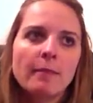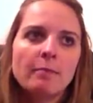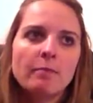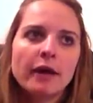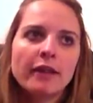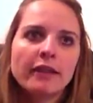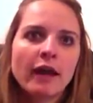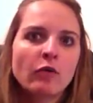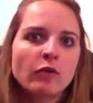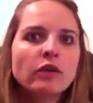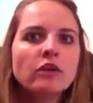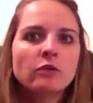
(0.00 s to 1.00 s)
But that
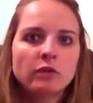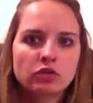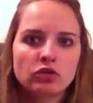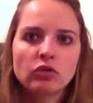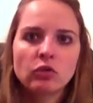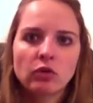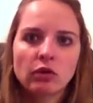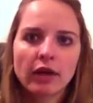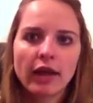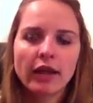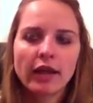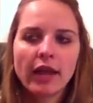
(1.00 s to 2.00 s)
window is short,
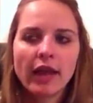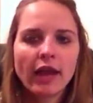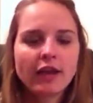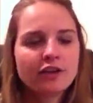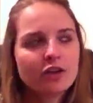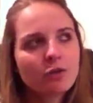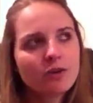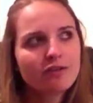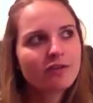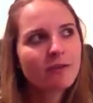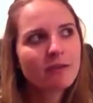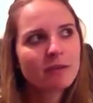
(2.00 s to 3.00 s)
and I knew it
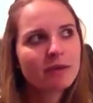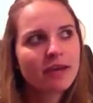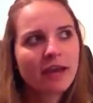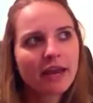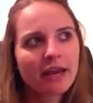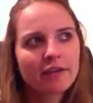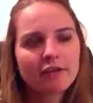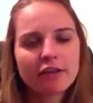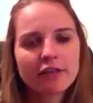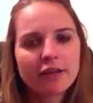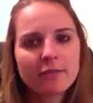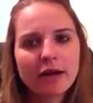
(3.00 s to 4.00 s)
from the beginning. And if I
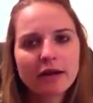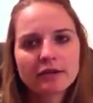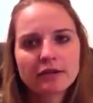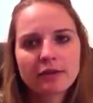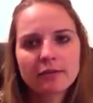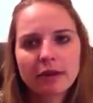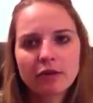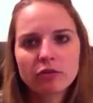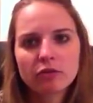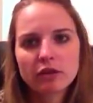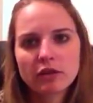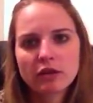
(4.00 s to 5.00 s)
think back to, like, my
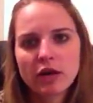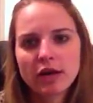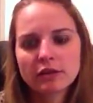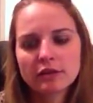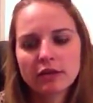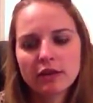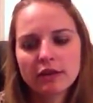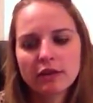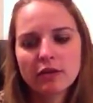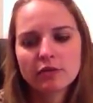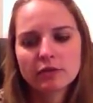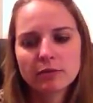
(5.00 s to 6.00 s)
early thoughts, and I think
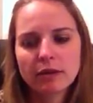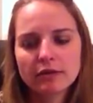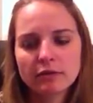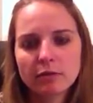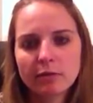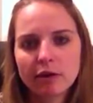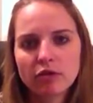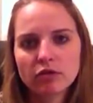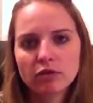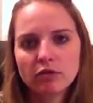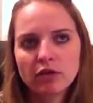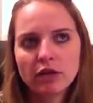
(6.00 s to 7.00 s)
it was in some of my
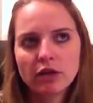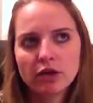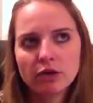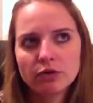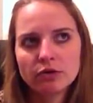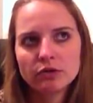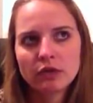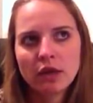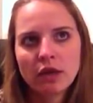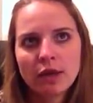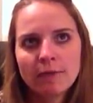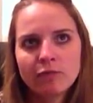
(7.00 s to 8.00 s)
early videos,
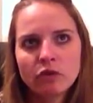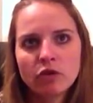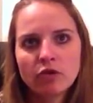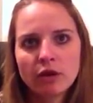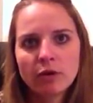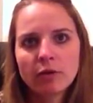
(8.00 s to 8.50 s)
you know,